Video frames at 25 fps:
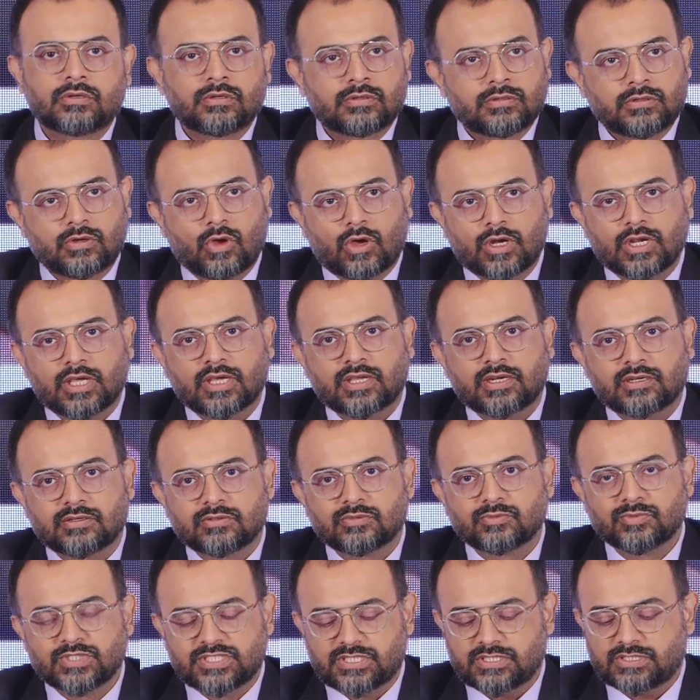dollar,
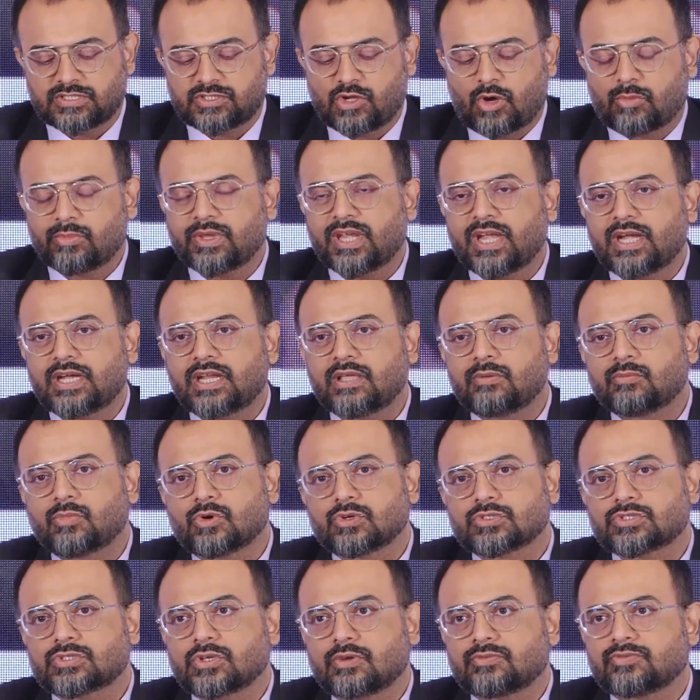which is dominating
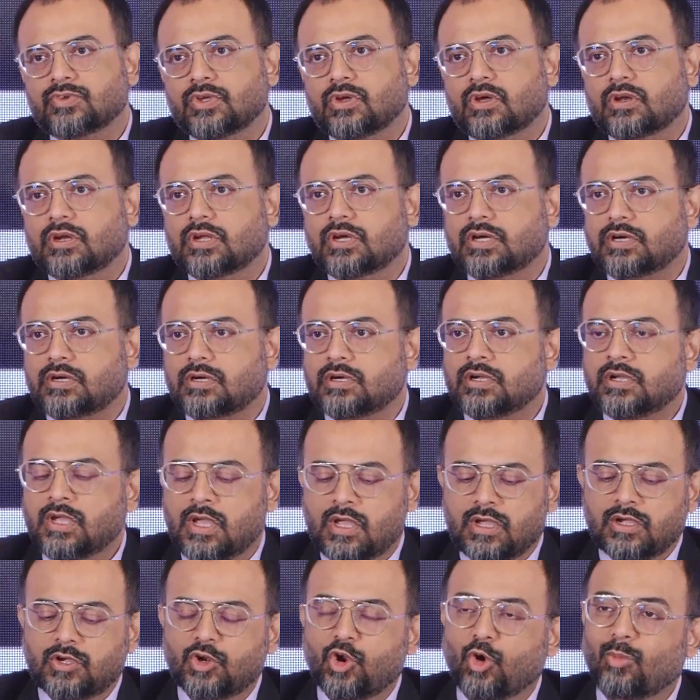most of your
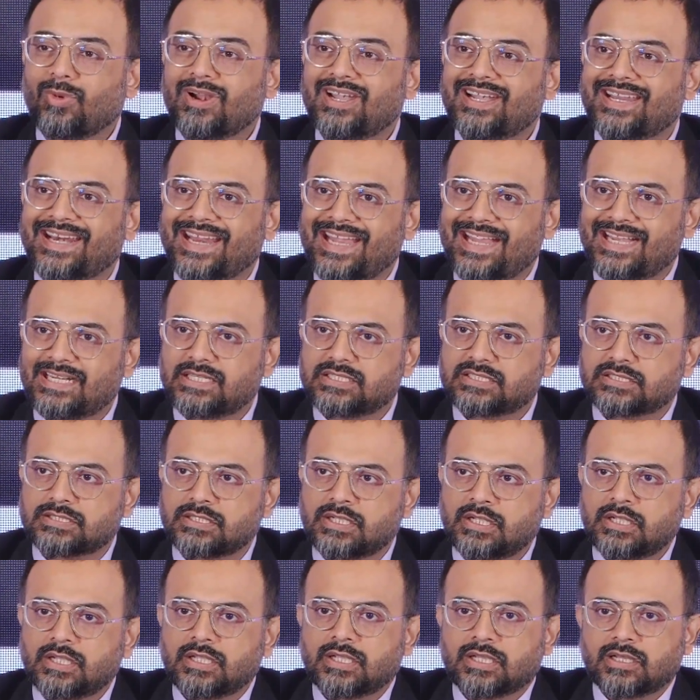global trades,
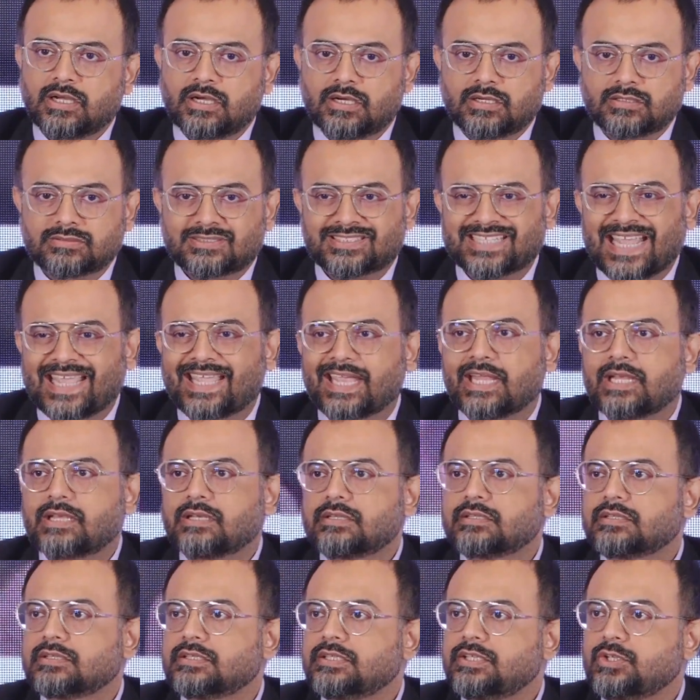
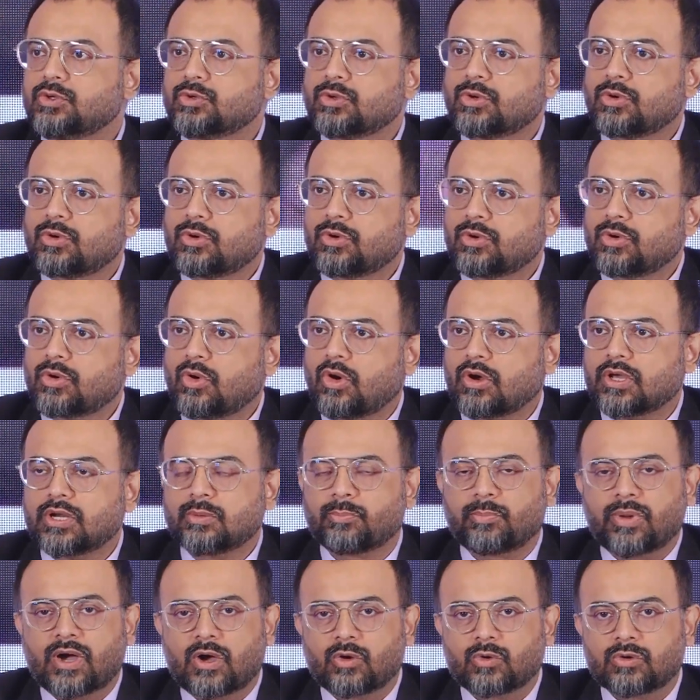second the euro or a
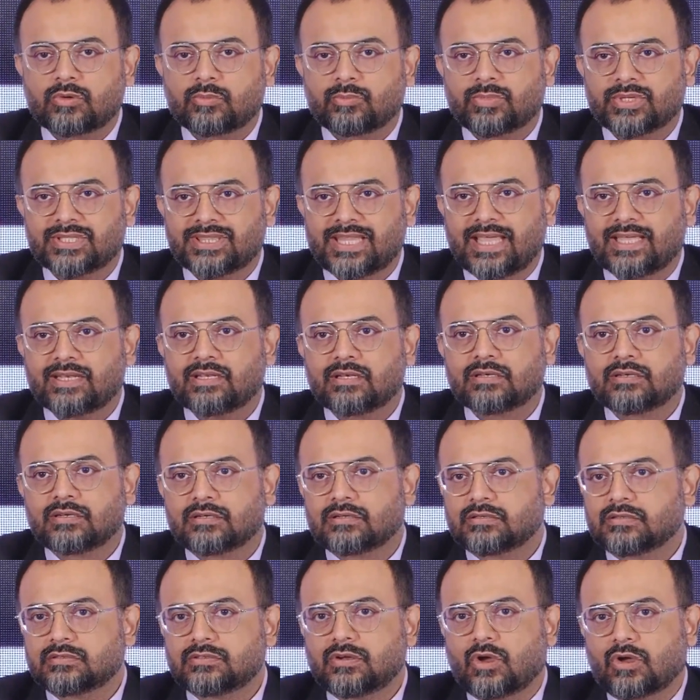pound, but then
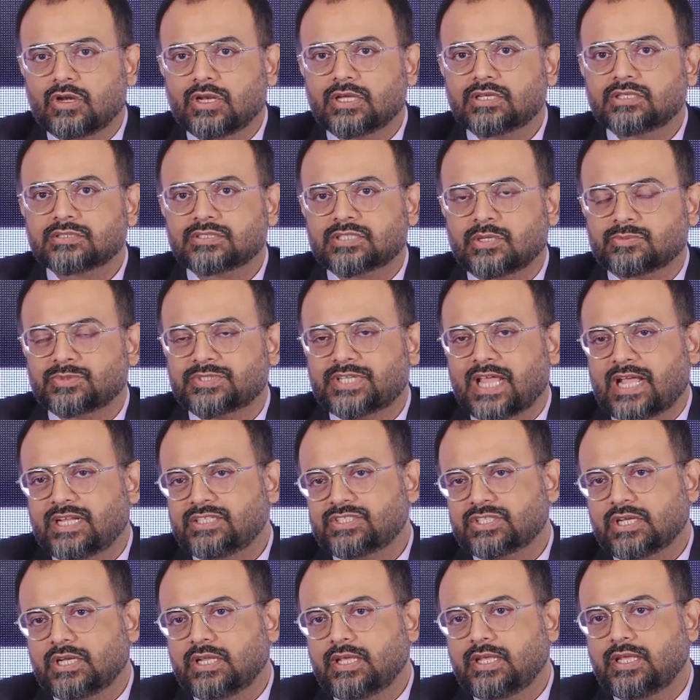dollar
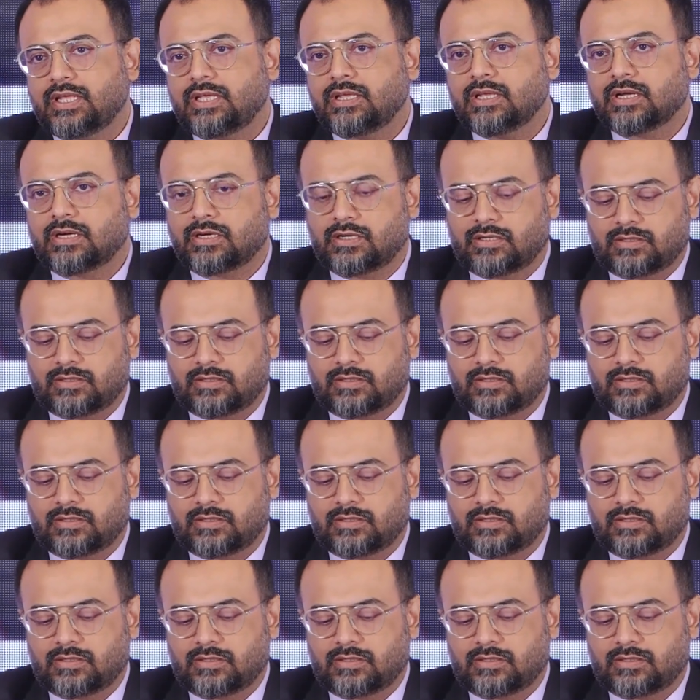substantially